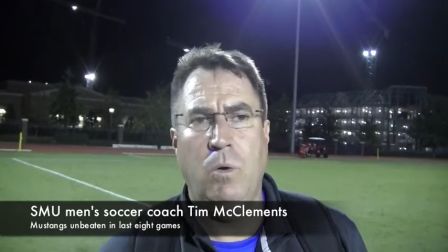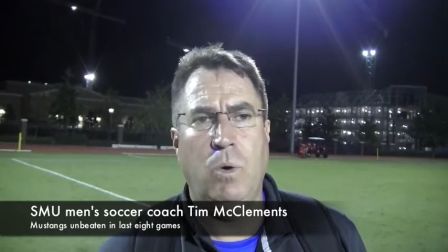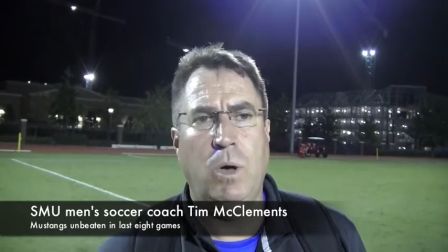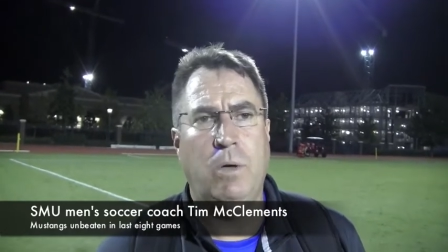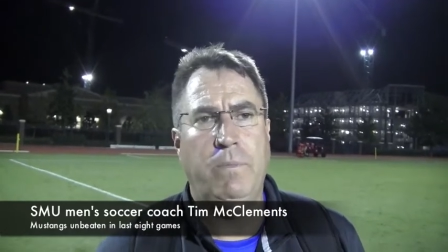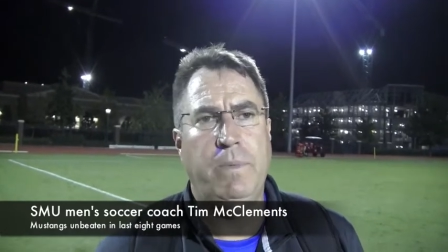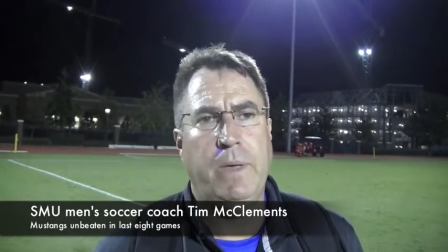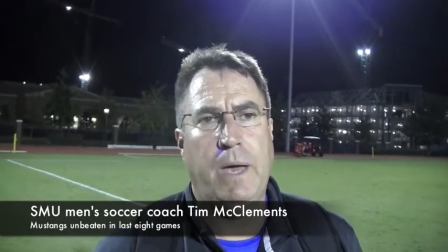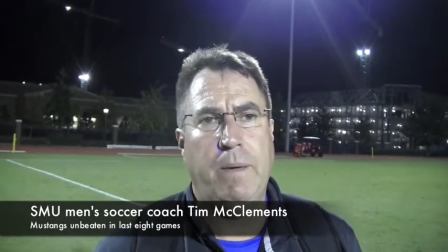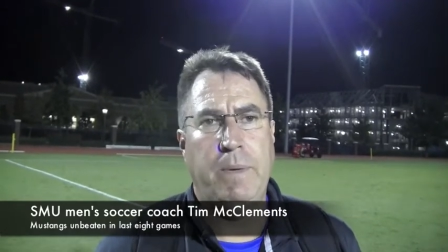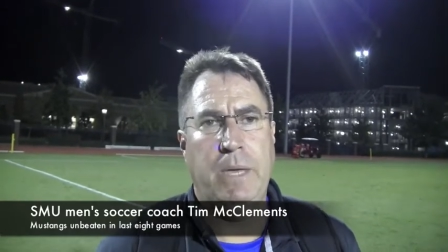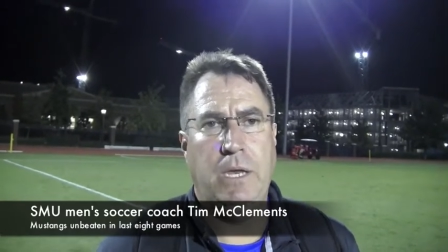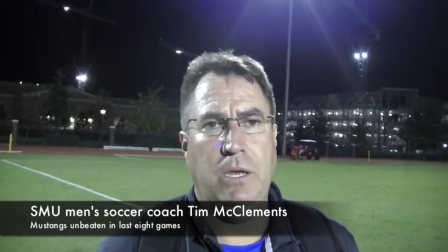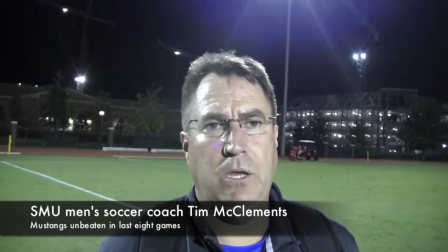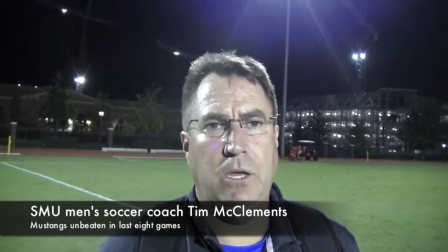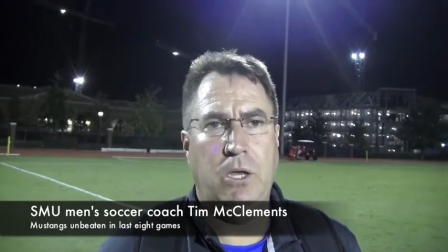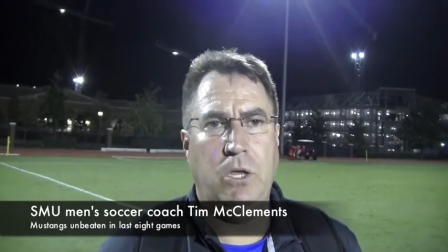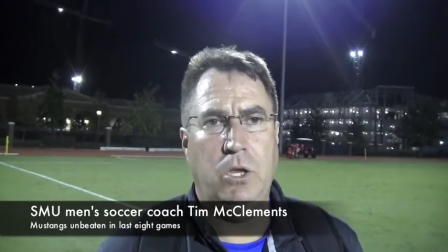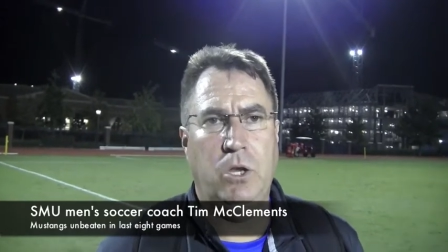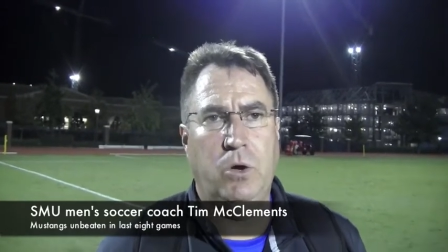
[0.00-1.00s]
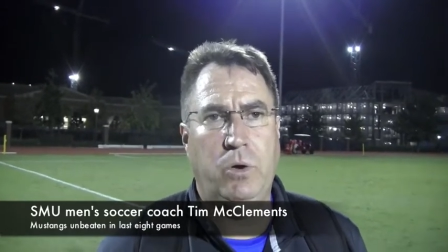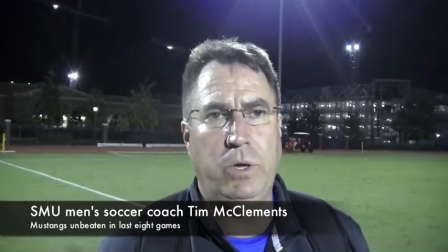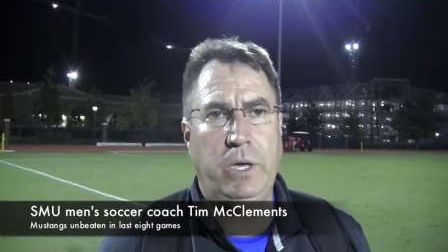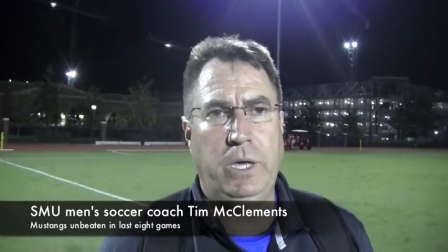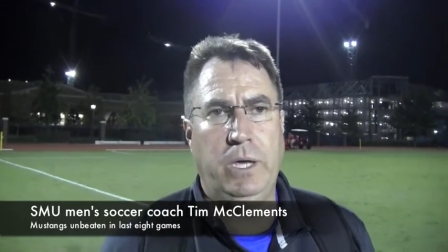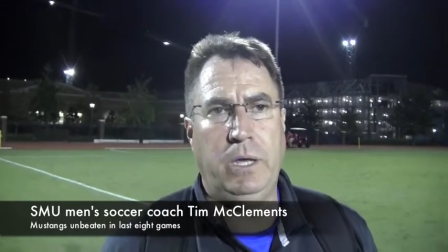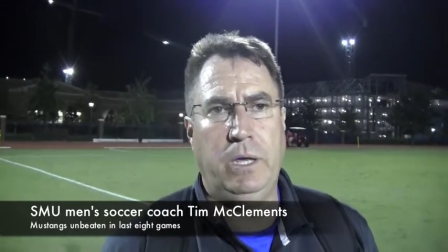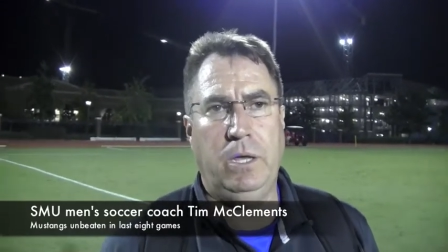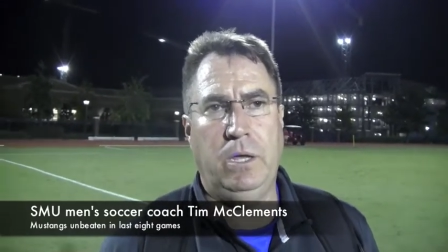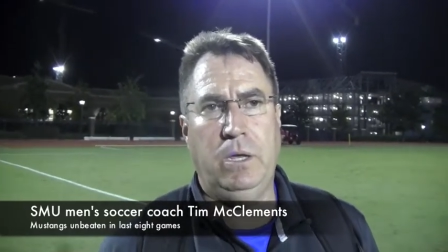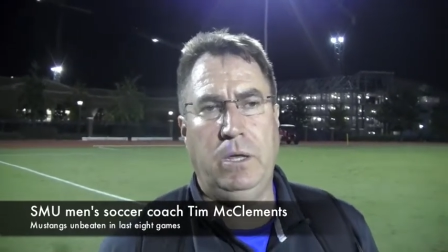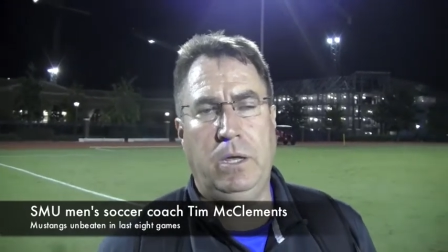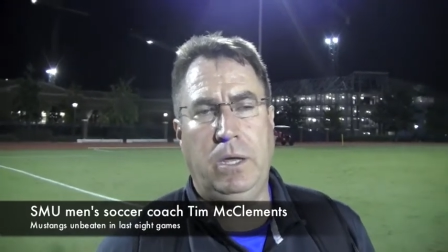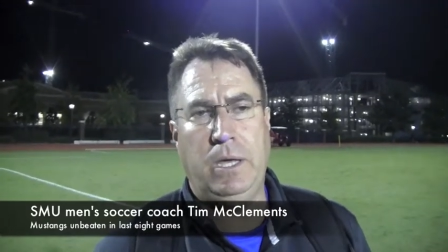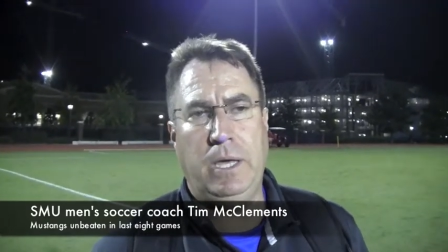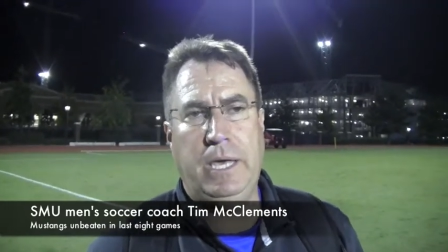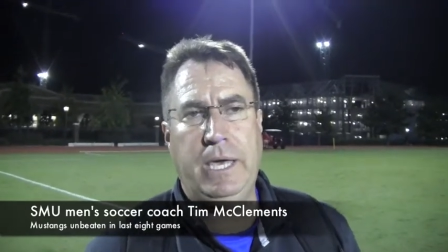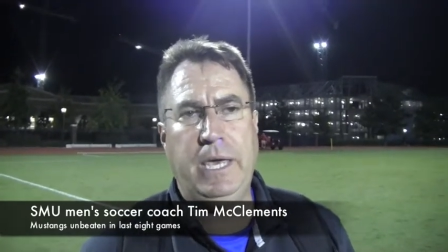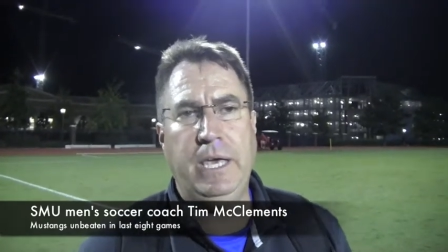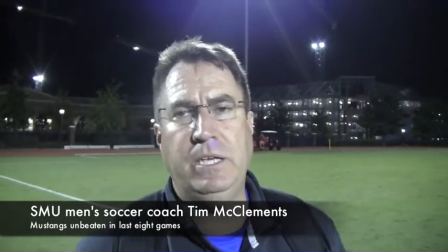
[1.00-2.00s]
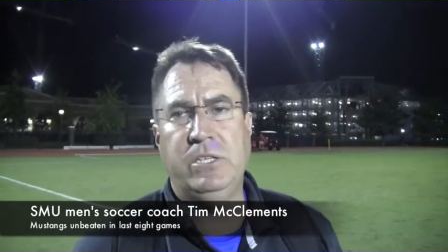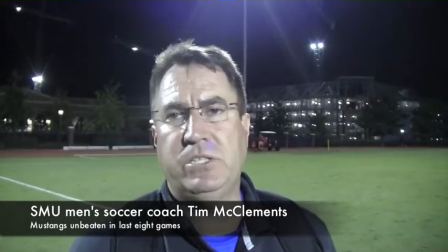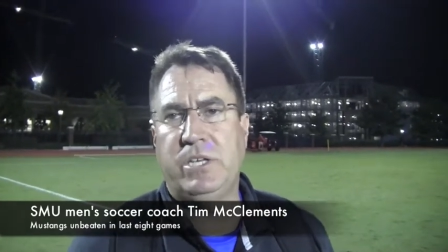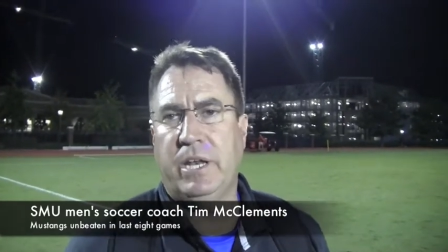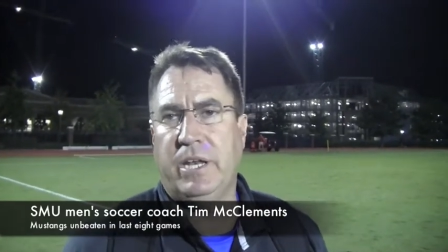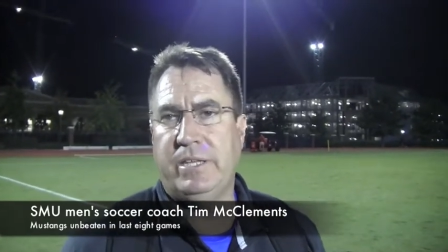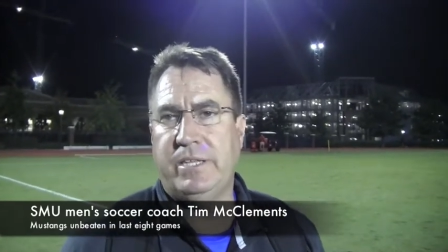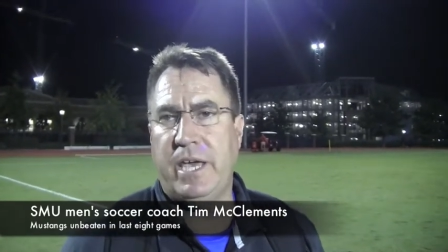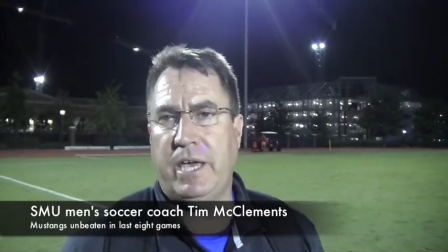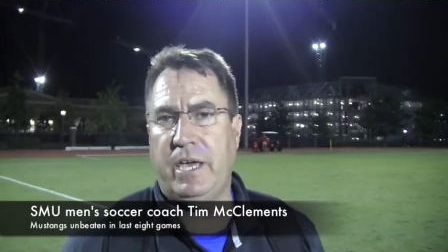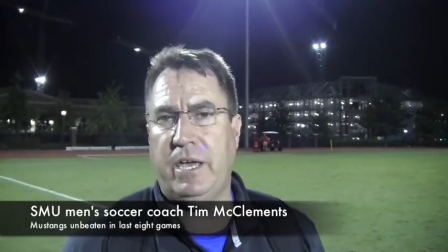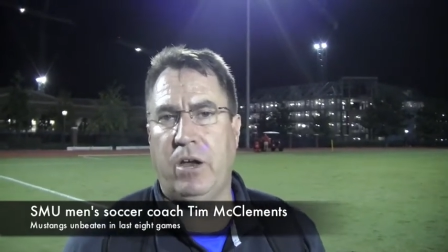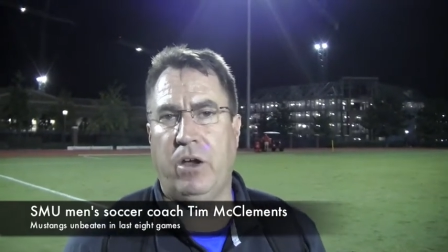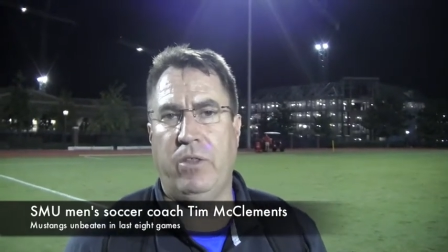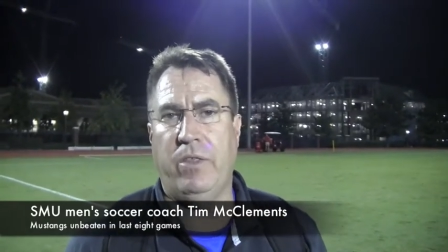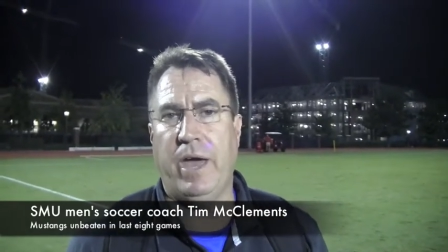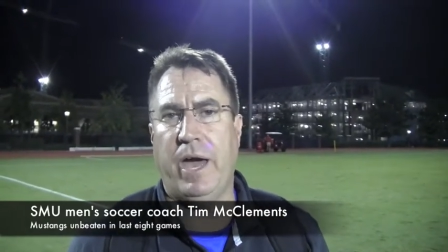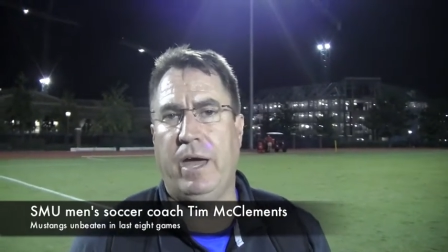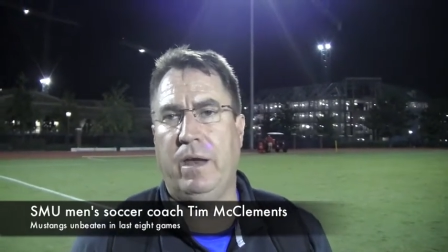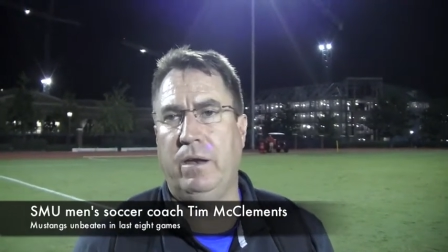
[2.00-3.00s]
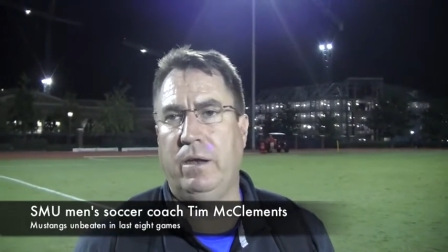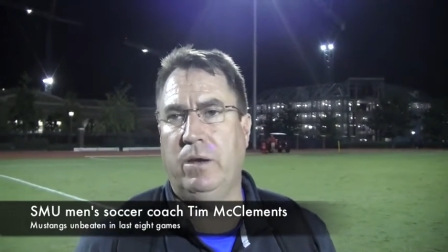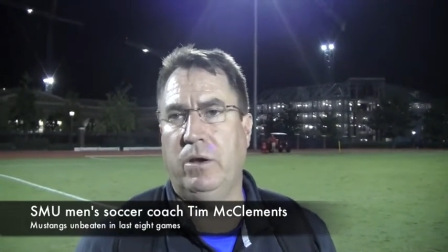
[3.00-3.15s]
Well, I mean, you know he's going to take care of that.